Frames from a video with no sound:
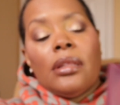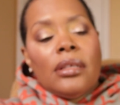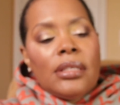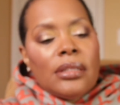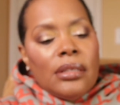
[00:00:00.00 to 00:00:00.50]

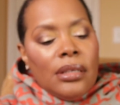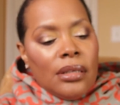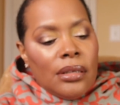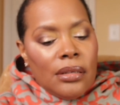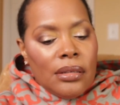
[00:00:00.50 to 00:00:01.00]
This
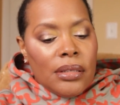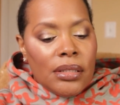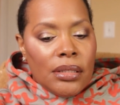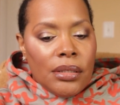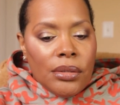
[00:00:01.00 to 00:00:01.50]
thing
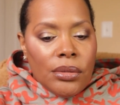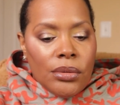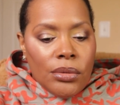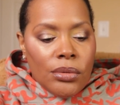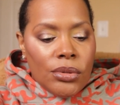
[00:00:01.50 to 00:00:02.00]
is
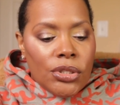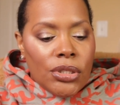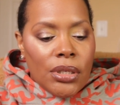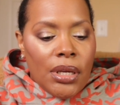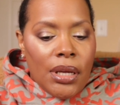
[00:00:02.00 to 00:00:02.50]
huge
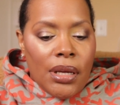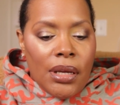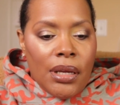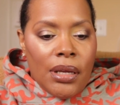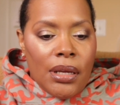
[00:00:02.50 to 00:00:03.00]

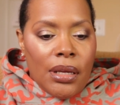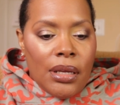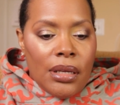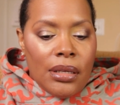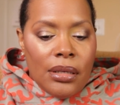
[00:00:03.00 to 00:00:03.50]

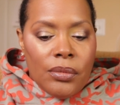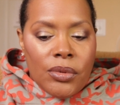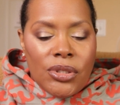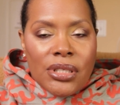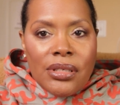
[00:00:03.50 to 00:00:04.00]

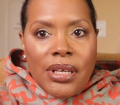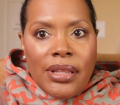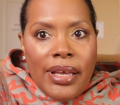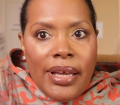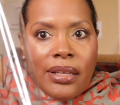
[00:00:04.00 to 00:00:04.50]
we'll just look at that.